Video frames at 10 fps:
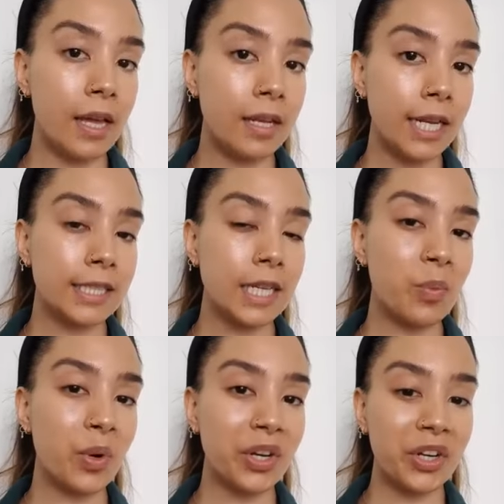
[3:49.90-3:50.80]
Next
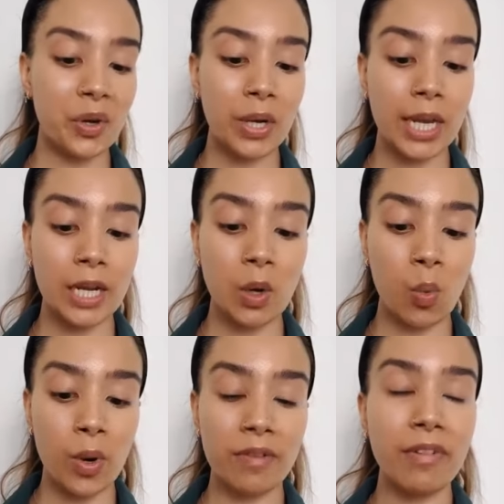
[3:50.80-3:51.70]
up, we're going to go in
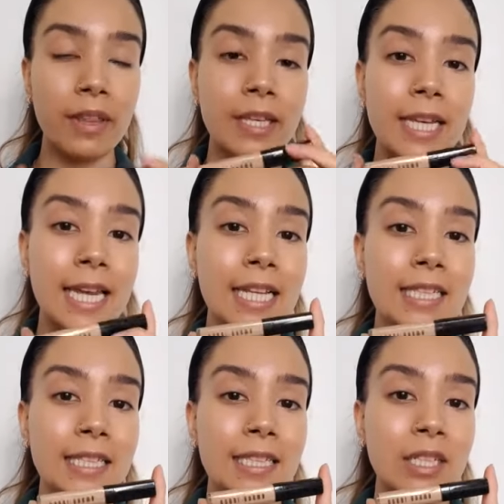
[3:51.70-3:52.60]
with the
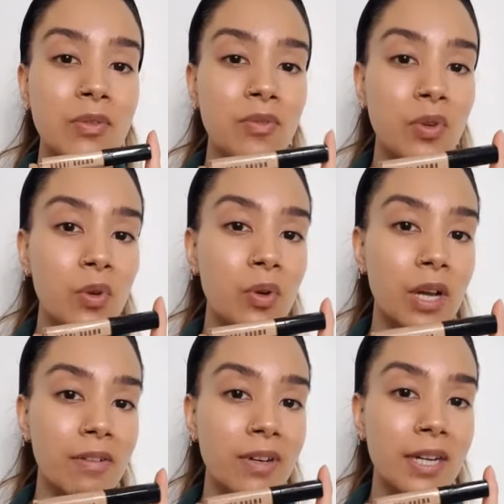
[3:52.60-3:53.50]
Instant Full
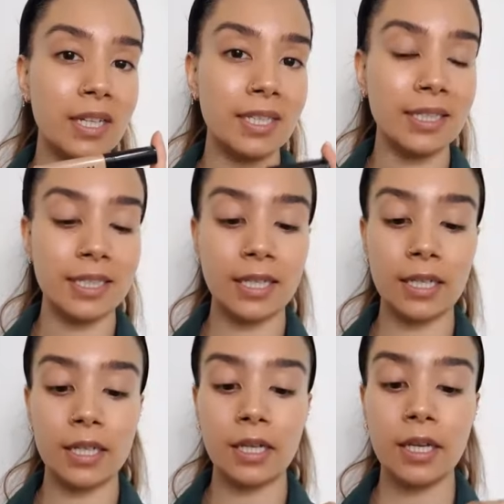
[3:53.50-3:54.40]
Cover
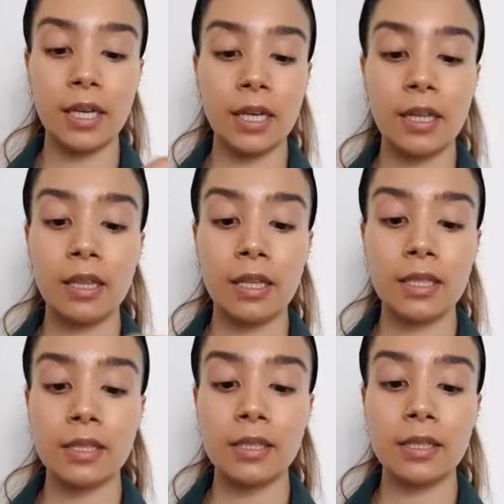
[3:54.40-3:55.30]
Concealer.
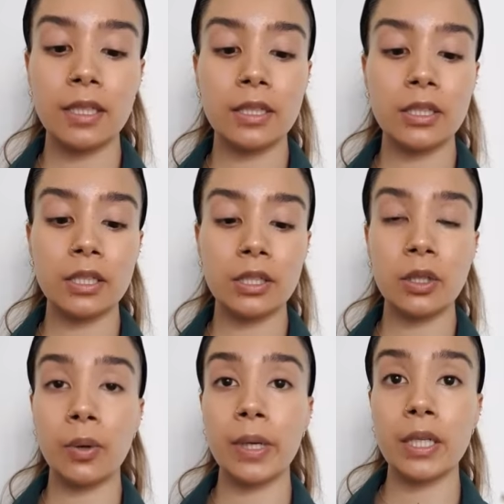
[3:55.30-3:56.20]
This is just
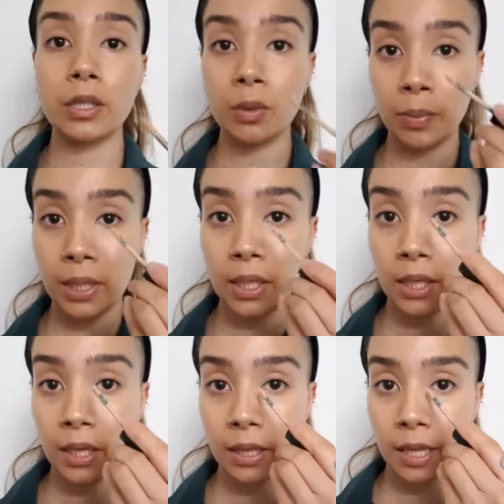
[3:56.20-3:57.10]
going to
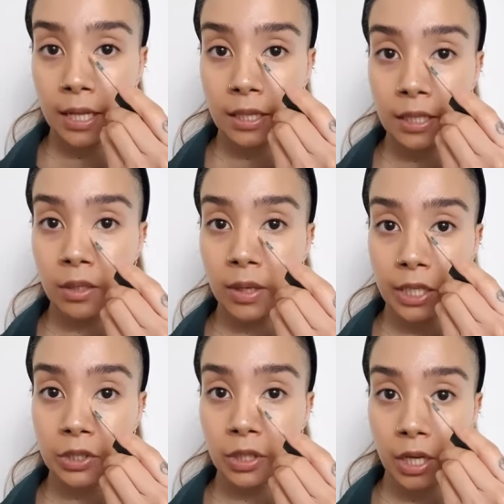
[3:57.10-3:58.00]
be that little
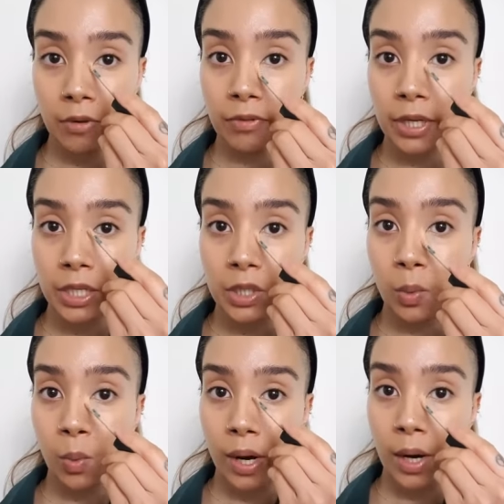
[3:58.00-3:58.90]
extra coverage
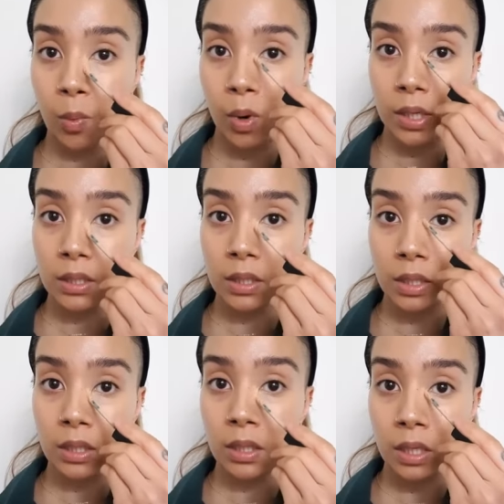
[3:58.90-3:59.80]
where I want